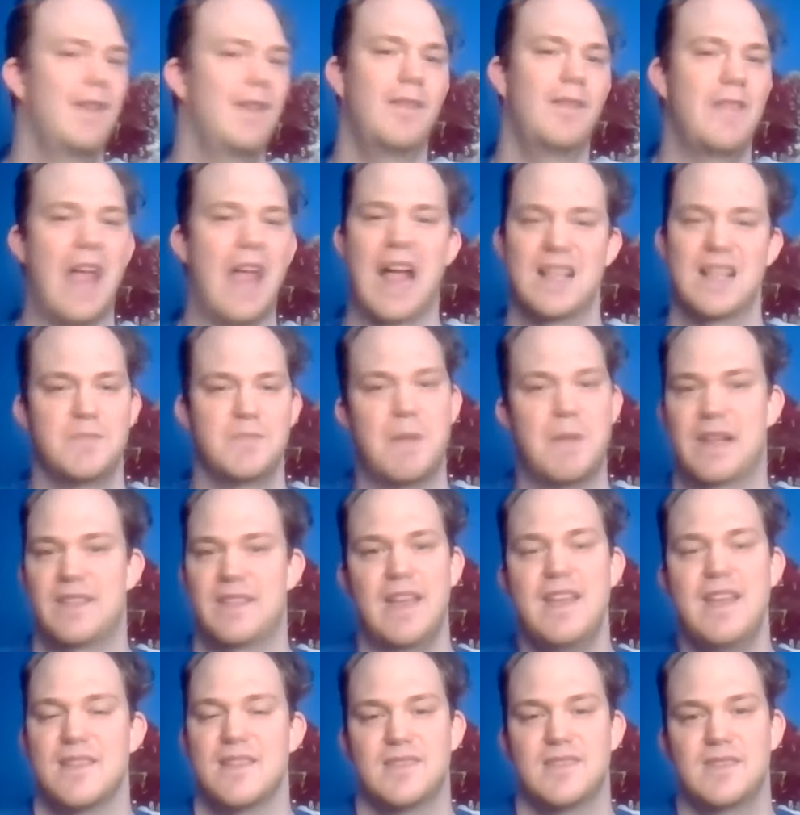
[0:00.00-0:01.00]
the aspect
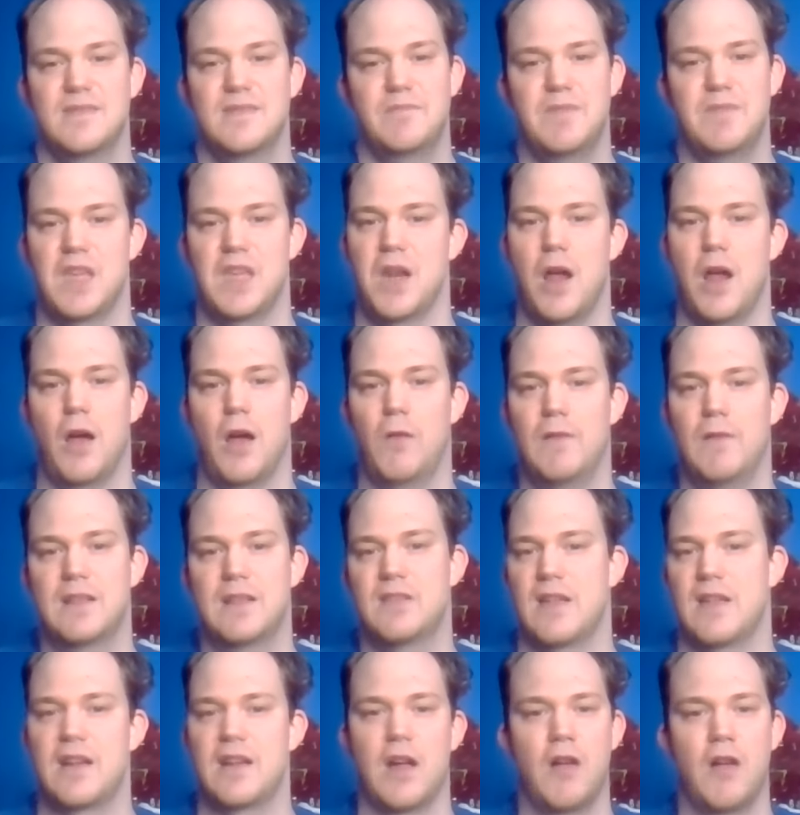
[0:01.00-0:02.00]
is, you know,
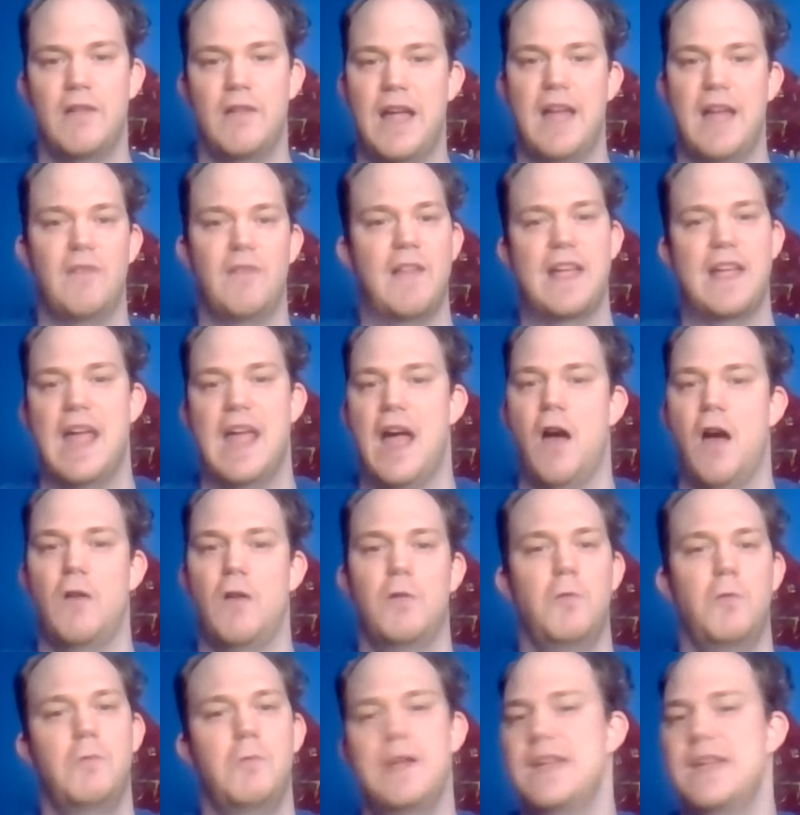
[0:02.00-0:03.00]
it's like, okay, like how
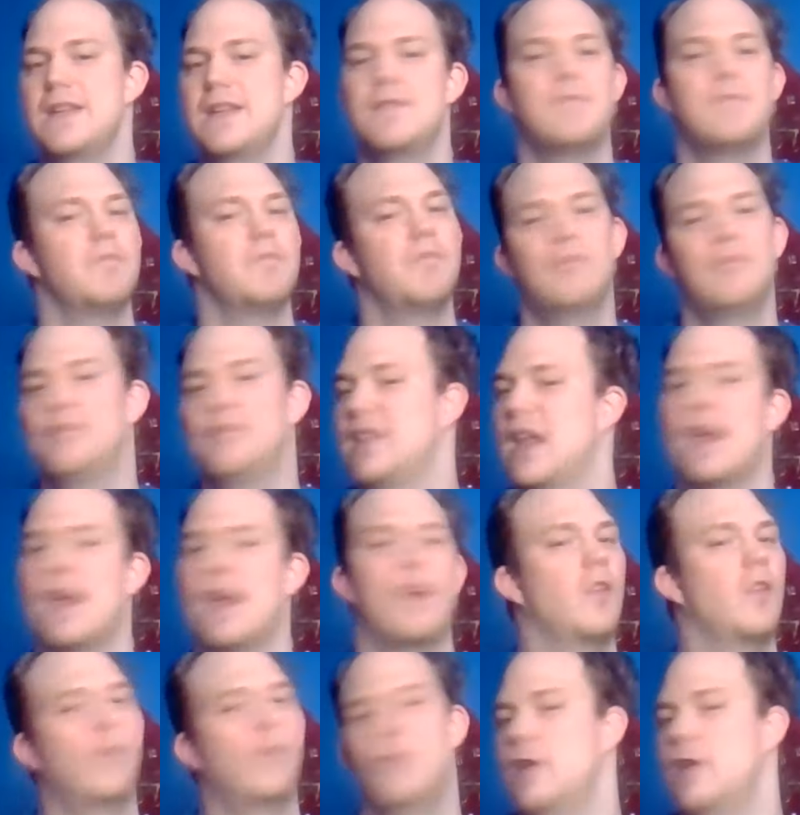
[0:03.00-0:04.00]
do we
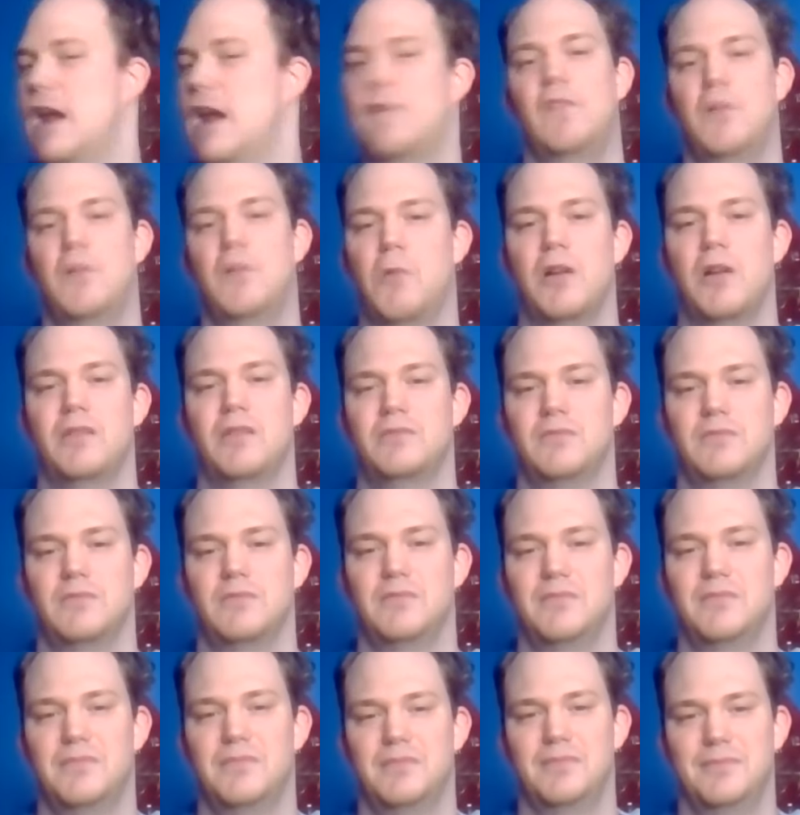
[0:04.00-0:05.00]
include everyone?
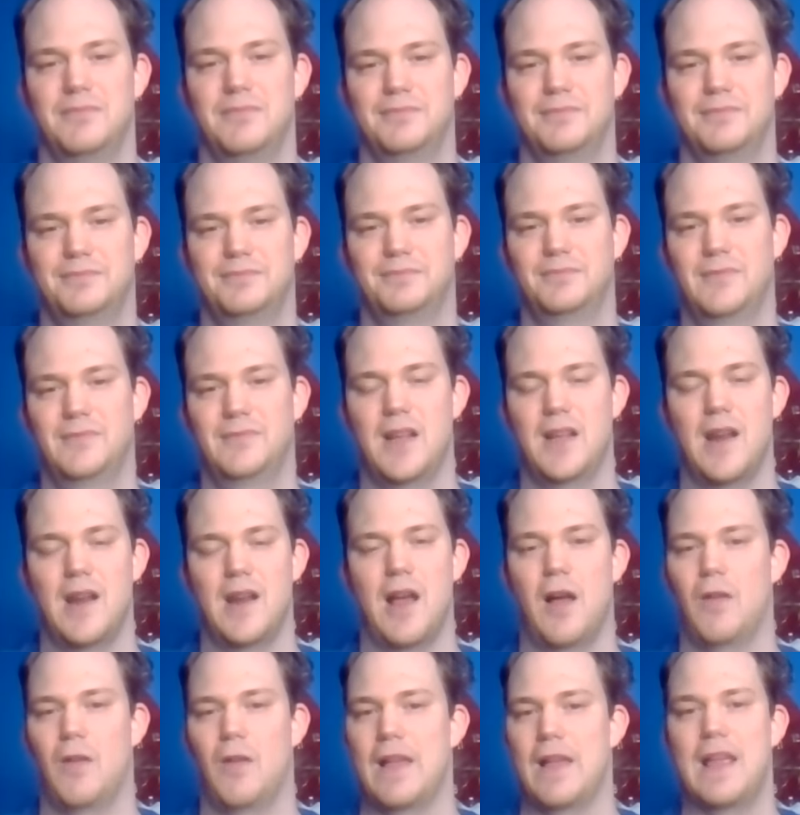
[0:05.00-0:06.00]
You
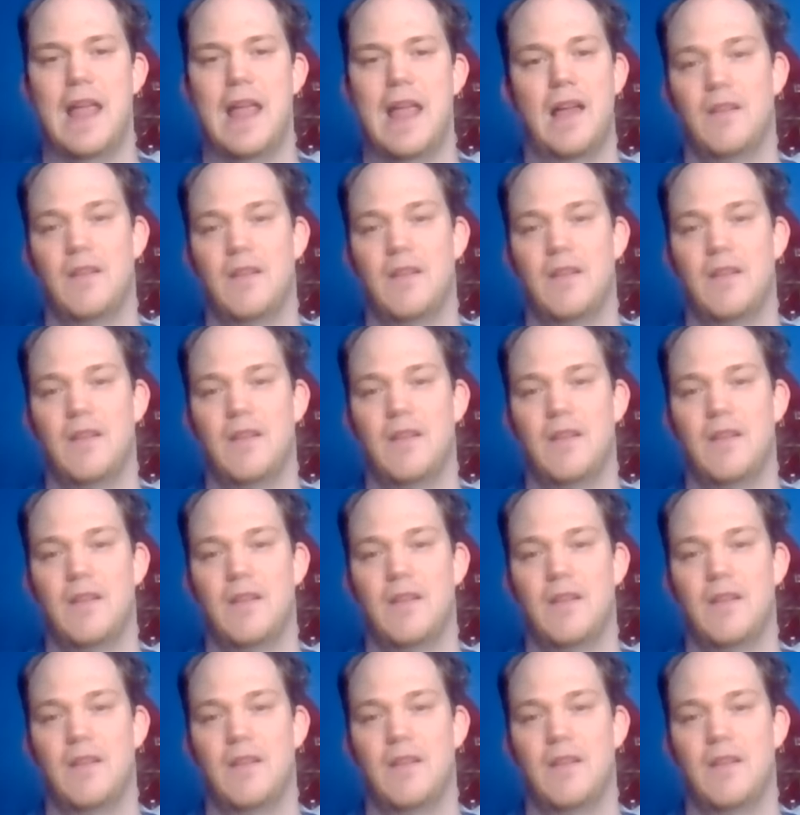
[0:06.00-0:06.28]
know, like